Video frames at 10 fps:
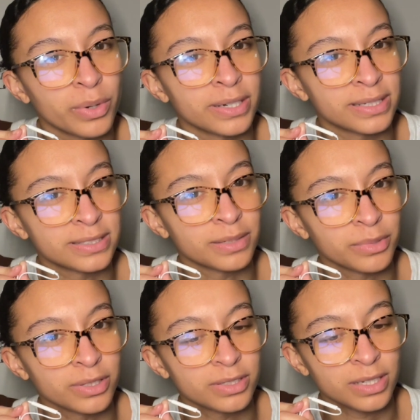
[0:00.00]
are
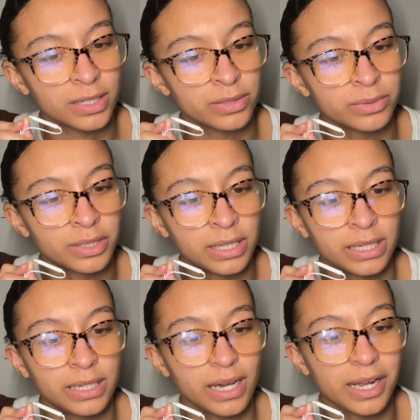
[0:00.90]
dissimilar to you.
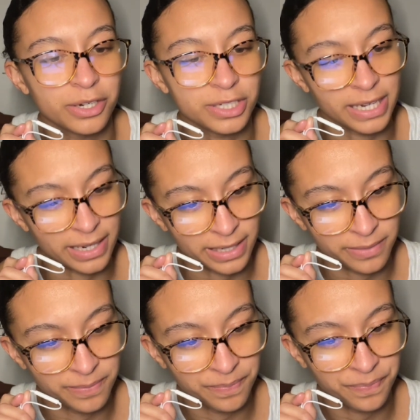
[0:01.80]
Understanding.
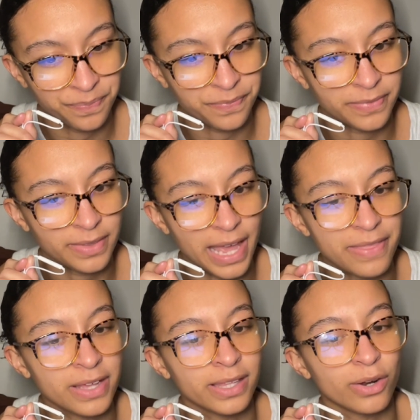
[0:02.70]
I
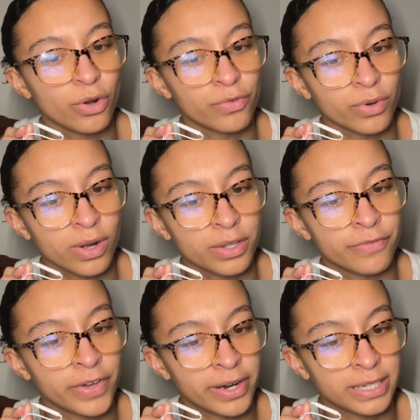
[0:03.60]
think that overall the
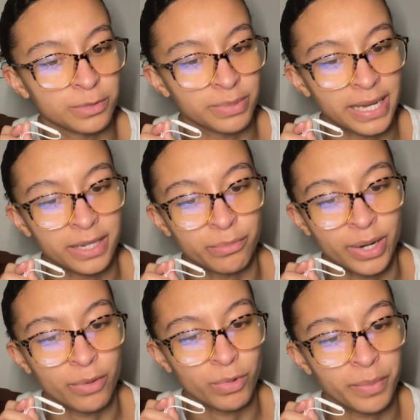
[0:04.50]
various black and
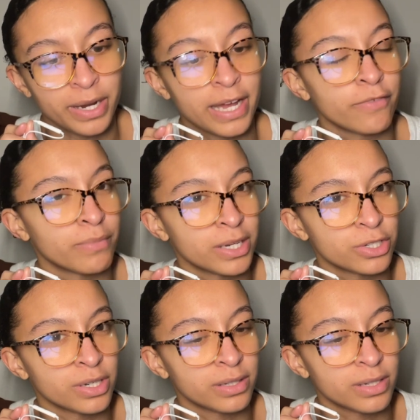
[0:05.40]
brown women I have
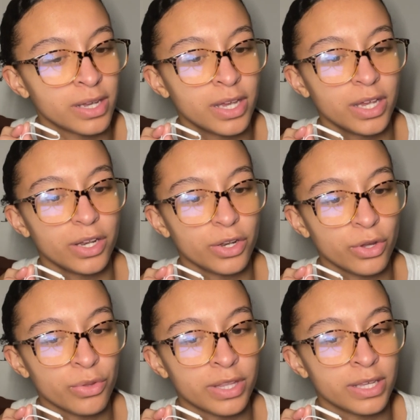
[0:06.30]
mentioned
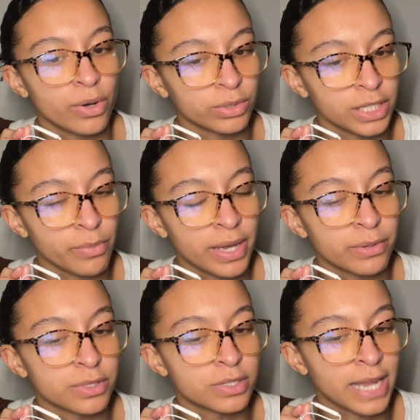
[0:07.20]
knew that the only way to
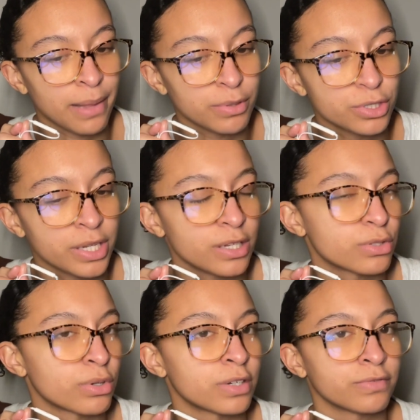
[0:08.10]
establish any
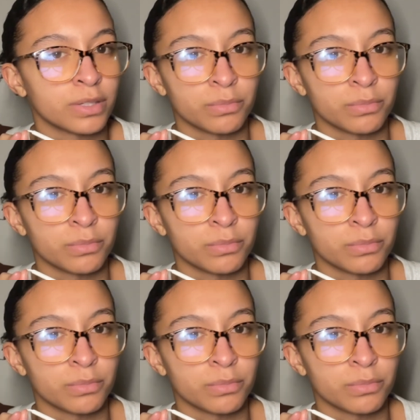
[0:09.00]
sort of